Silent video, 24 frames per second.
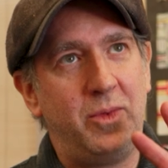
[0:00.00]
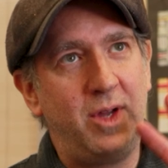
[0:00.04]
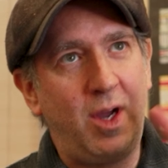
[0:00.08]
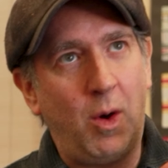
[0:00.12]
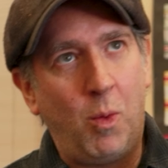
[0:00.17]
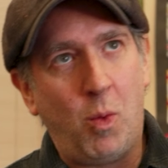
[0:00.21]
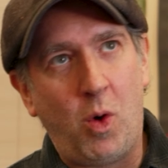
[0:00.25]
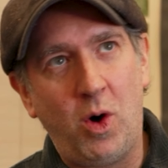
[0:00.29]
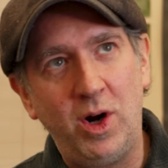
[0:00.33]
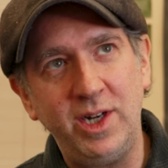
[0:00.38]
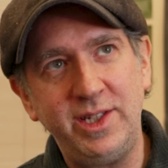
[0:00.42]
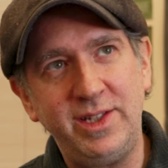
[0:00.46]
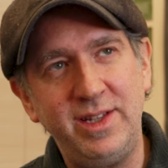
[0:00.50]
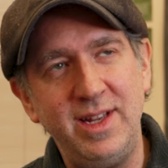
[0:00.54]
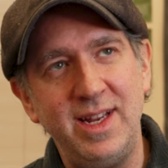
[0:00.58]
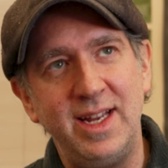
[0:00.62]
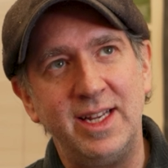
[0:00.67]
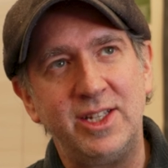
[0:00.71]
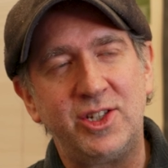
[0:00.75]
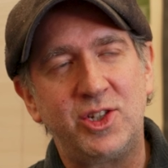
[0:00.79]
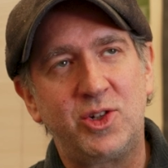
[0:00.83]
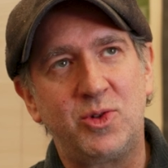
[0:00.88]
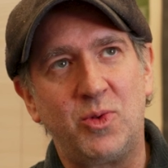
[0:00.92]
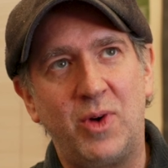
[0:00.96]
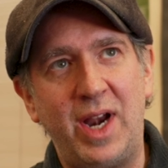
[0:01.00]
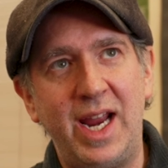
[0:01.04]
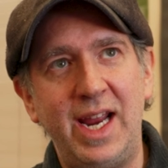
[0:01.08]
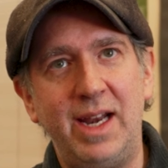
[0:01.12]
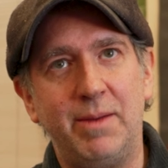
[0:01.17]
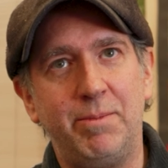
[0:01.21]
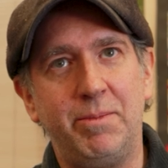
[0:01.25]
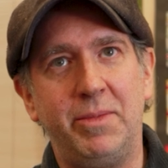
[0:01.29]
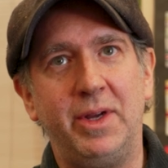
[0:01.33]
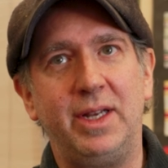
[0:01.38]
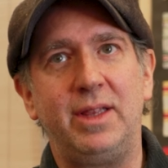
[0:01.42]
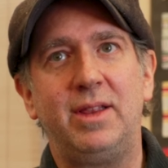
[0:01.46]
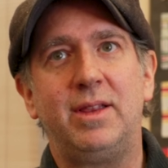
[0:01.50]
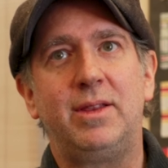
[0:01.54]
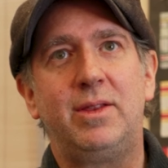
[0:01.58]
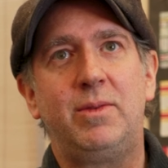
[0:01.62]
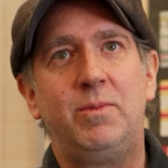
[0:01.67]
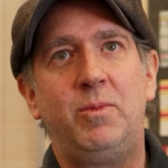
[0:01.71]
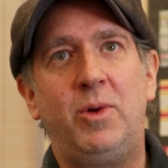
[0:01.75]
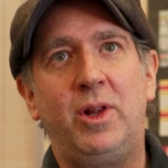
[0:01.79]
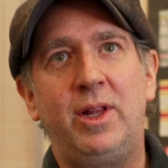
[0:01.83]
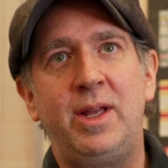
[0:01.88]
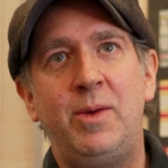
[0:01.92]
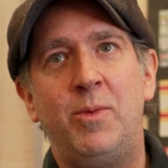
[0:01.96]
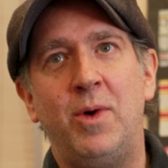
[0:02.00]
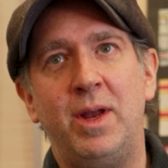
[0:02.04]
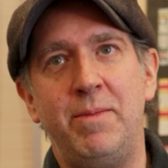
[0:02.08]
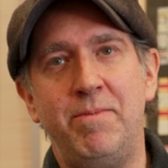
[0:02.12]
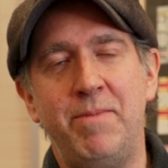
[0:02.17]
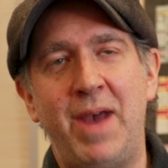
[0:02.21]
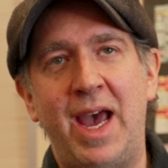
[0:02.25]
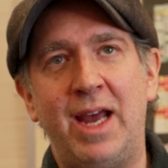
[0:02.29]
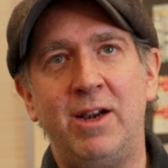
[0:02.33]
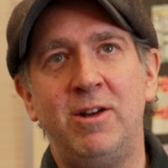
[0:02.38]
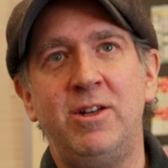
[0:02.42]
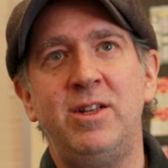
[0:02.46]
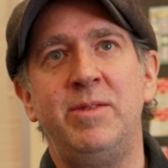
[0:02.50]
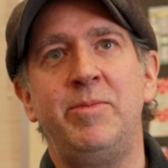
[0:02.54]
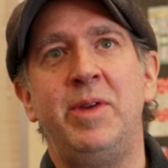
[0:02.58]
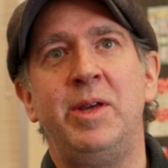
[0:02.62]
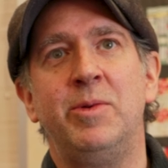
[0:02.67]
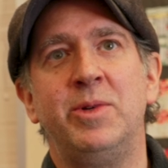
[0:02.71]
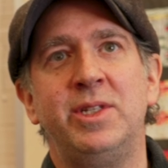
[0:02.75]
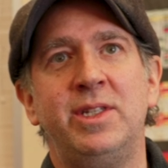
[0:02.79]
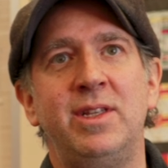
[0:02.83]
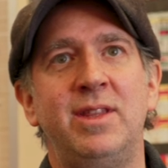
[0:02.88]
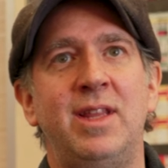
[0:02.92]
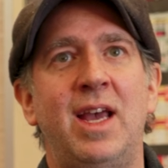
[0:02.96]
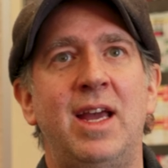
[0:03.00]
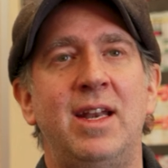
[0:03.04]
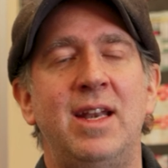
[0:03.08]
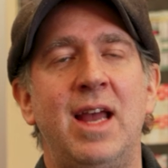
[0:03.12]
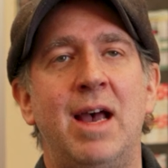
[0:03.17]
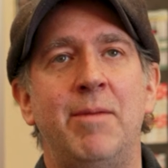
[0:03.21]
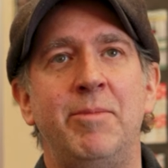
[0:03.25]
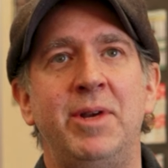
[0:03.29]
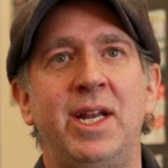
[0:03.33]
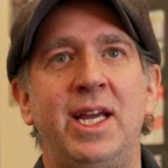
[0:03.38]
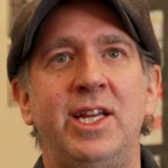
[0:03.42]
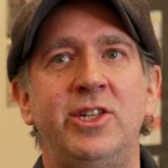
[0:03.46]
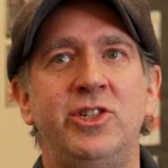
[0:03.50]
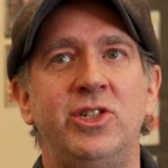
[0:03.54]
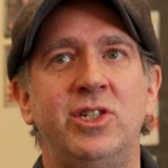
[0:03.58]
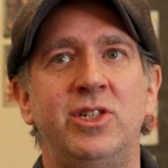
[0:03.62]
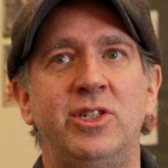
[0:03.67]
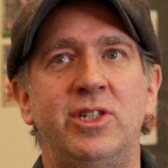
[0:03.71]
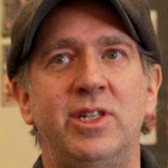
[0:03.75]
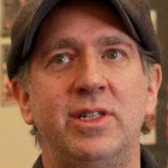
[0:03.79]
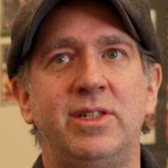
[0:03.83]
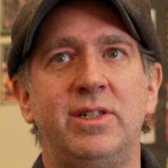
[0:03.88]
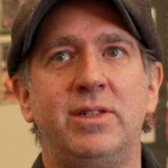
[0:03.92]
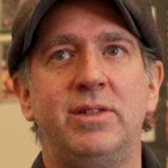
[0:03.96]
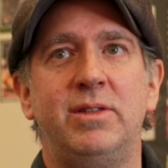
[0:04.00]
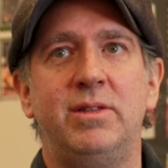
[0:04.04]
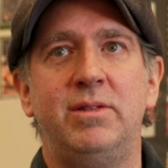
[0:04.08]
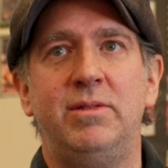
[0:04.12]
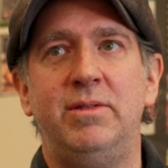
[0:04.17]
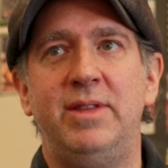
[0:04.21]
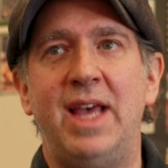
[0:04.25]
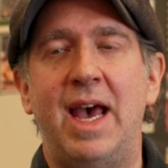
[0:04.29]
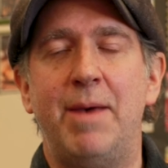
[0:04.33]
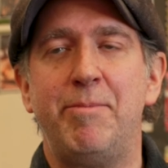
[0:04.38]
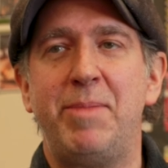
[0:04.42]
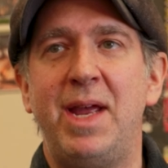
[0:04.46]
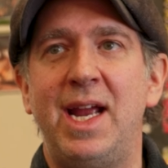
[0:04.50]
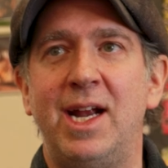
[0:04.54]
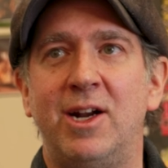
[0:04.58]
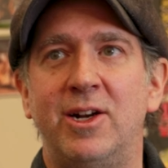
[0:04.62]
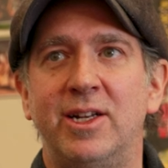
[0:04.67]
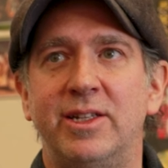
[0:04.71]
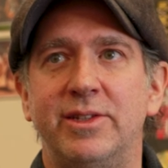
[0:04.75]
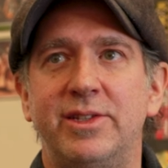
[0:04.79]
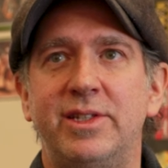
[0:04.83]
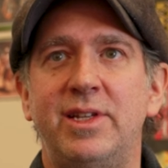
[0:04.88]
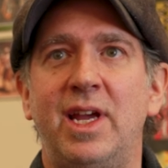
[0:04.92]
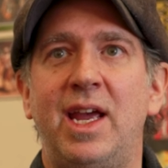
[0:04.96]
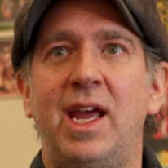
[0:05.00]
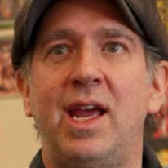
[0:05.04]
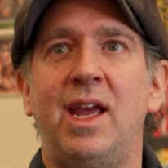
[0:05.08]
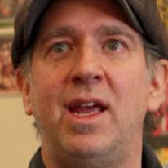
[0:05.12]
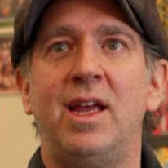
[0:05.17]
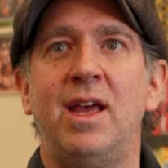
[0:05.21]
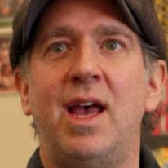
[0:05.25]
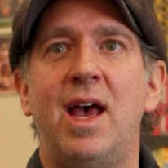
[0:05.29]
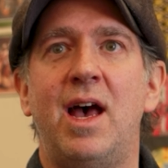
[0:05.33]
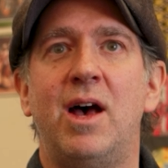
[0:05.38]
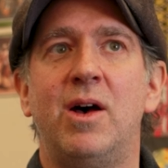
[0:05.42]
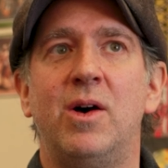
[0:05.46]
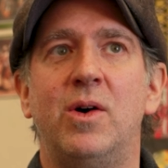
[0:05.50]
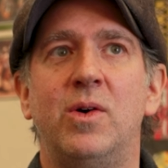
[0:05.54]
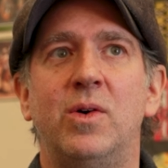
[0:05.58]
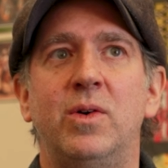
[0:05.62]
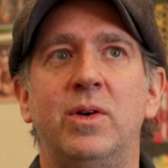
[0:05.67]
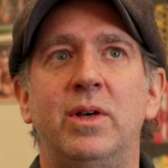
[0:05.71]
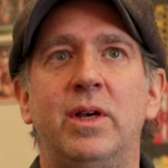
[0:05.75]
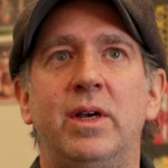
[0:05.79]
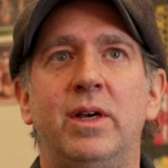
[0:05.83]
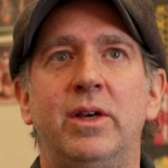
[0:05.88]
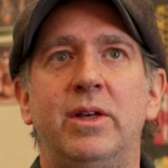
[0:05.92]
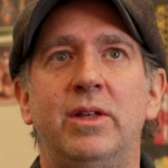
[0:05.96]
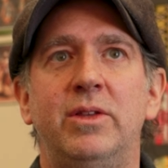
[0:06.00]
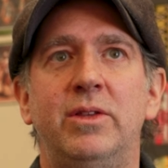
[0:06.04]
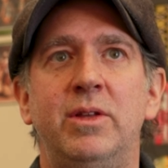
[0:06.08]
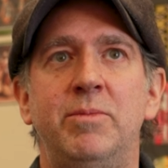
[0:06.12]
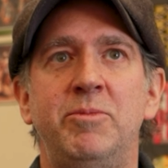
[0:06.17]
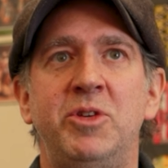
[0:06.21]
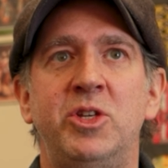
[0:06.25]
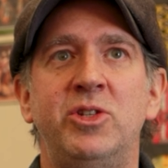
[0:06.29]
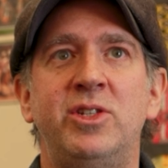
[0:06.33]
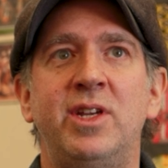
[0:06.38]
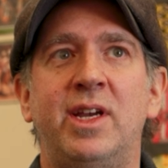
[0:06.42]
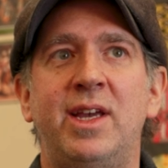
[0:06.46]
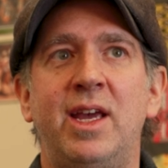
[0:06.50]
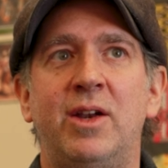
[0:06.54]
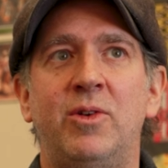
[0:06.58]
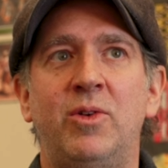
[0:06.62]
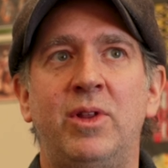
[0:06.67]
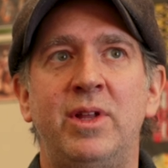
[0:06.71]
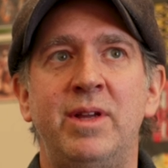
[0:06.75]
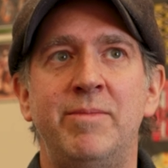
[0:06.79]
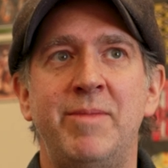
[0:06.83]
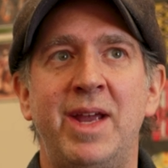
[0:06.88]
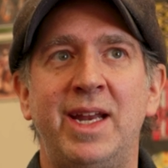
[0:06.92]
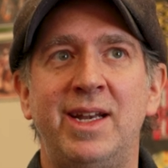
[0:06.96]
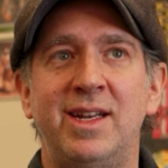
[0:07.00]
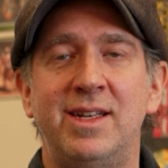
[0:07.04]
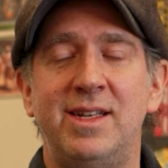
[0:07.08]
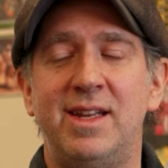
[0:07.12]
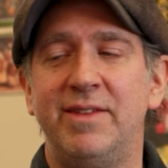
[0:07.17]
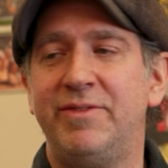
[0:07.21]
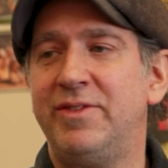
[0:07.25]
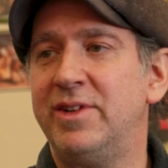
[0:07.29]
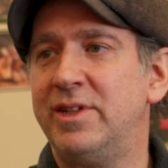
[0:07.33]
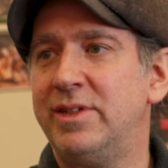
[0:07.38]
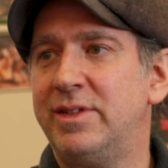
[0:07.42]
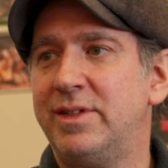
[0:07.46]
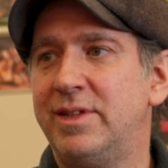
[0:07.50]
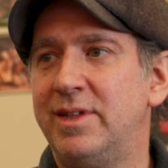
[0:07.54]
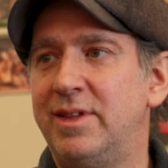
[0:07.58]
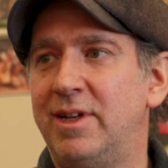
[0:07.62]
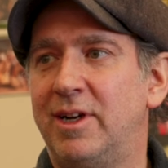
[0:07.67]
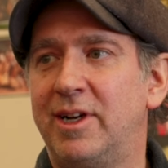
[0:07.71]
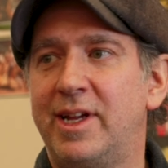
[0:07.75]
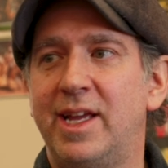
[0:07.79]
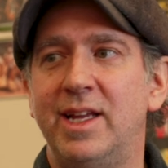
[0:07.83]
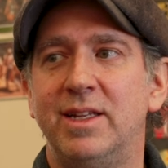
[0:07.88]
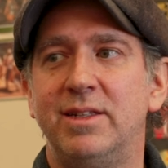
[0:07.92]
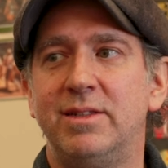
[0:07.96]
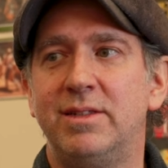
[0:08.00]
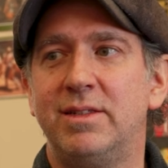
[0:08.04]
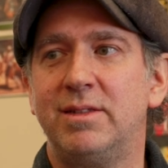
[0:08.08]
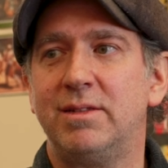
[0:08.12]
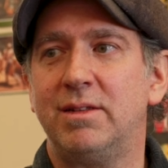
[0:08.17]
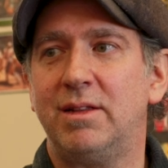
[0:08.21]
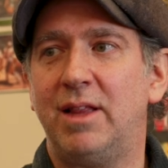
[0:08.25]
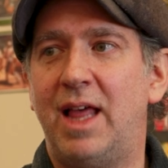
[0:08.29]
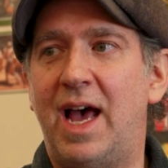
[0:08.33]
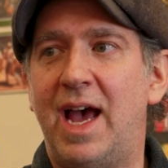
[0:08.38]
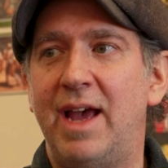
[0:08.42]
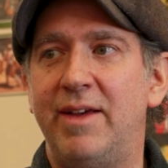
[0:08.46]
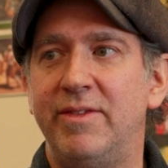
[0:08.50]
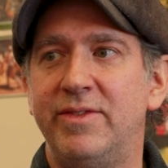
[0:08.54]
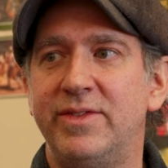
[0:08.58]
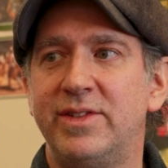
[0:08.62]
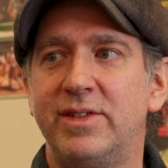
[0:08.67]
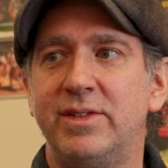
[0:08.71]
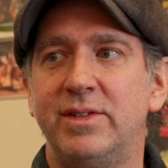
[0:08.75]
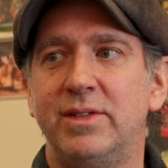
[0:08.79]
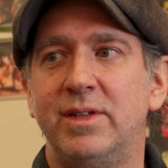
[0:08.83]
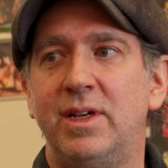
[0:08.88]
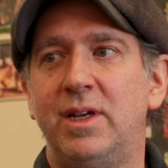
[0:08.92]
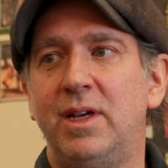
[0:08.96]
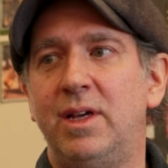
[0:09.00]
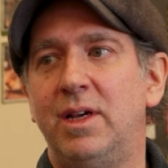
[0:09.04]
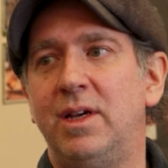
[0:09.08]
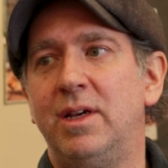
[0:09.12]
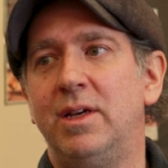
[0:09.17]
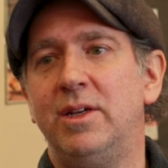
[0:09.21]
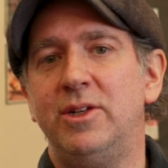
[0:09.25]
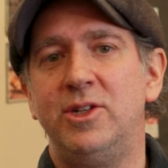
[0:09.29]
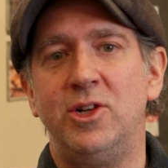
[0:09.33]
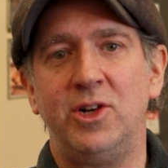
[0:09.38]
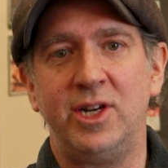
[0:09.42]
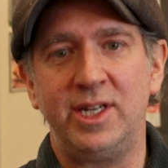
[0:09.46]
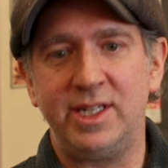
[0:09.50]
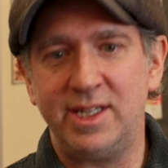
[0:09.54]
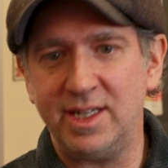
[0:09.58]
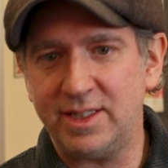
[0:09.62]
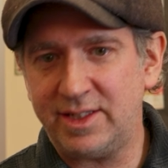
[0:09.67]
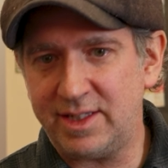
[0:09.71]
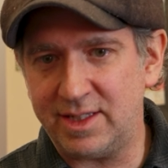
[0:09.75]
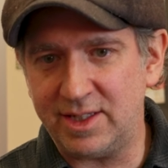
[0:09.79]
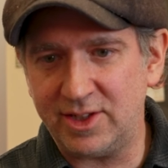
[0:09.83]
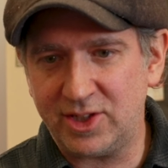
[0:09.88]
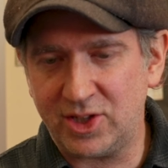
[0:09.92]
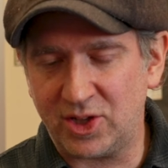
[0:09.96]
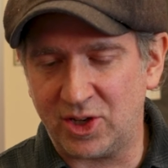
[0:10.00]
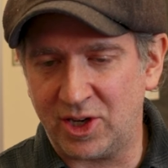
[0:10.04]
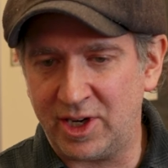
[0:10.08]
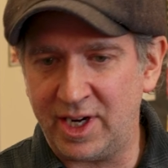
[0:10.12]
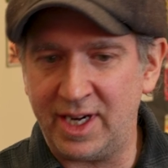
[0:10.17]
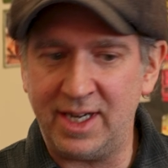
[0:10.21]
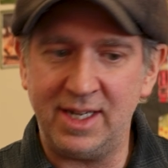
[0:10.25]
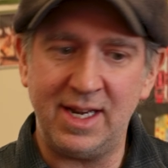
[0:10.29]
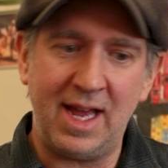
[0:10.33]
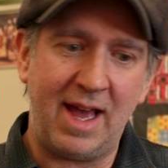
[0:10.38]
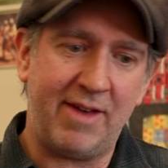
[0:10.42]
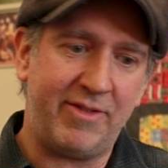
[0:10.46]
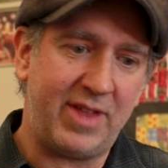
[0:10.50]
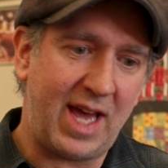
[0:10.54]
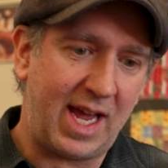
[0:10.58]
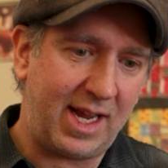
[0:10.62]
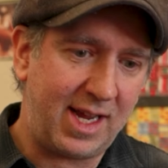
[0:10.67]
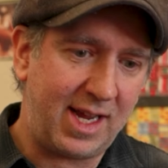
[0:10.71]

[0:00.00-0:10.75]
awards thing is great, but really what mattered to me was in that nomination, just that parent saying how the music had really made a difference in their kids' yep. lives during distance learning to have that